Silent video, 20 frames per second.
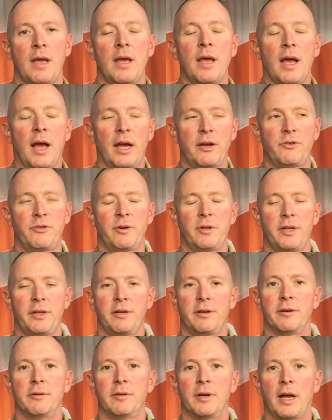I truly
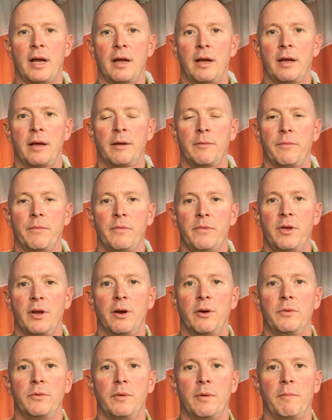do.
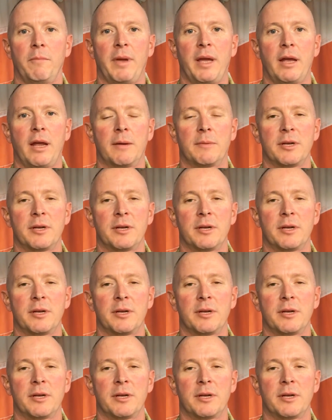Being able